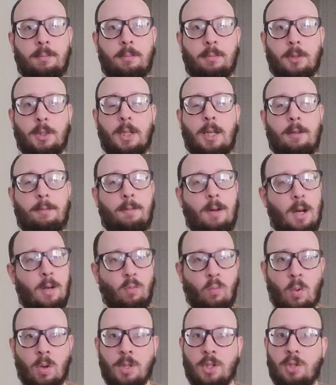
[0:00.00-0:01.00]
You got to
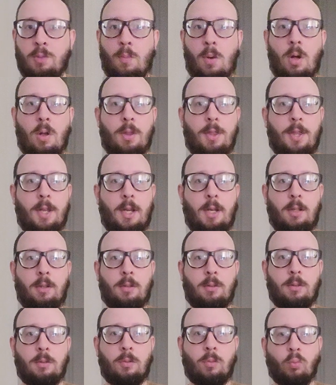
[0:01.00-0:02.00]
find one small thing,
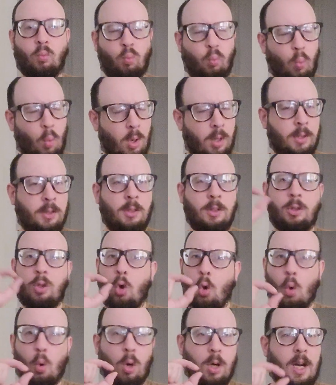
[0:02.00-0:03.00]
one
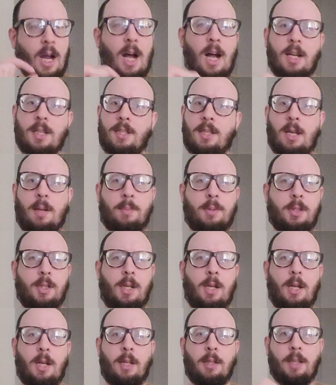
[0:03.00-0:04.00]
core concept
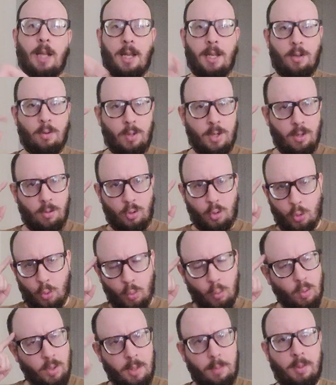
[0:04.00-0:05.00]
that you can
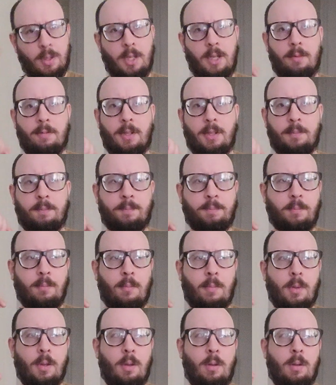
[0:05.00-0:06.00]
truly believe in.
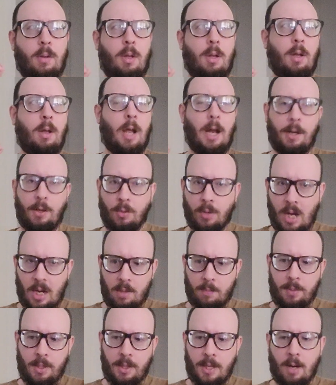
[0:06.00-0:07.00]
And you got to
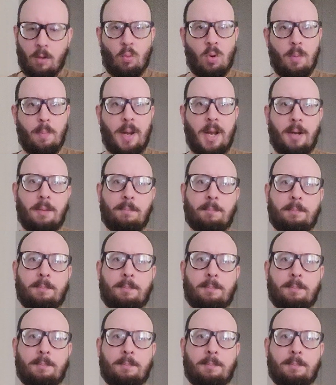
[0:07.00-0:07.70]
be that one man.